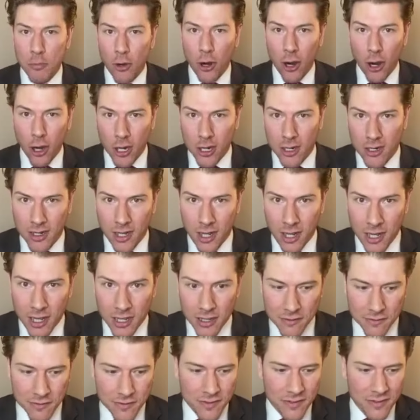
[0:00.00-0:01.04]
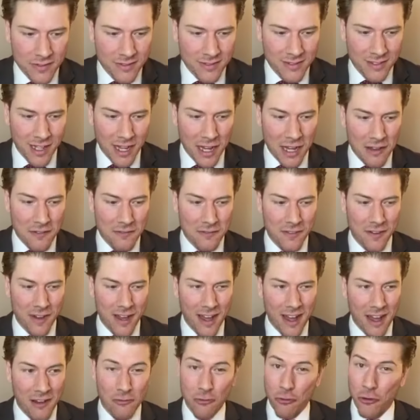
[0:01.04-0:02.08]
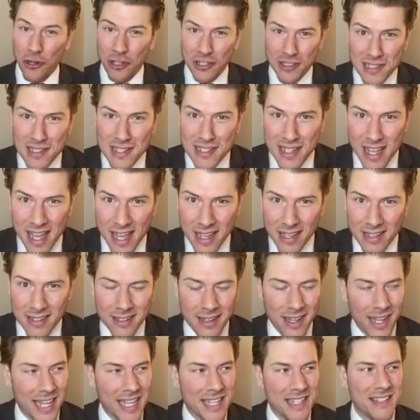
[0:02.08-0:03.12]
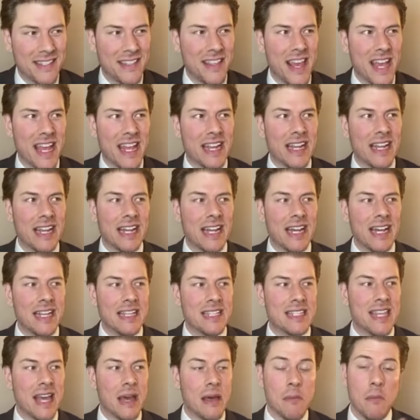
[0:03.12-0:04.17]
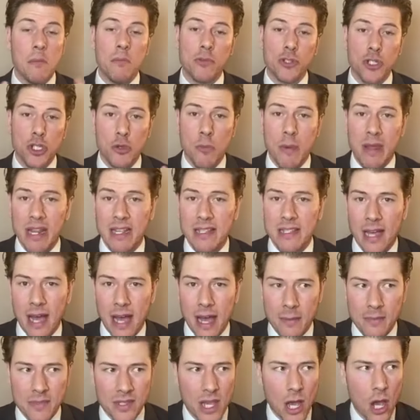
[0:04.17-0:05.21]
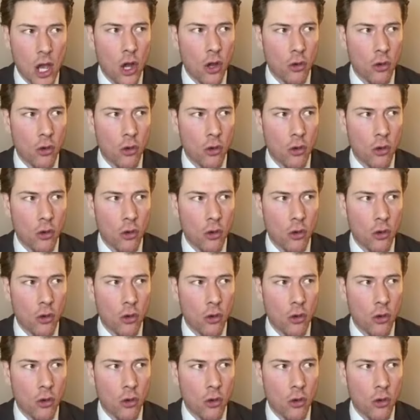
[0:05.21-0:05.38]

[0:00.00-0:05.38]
part of real estate is that too many times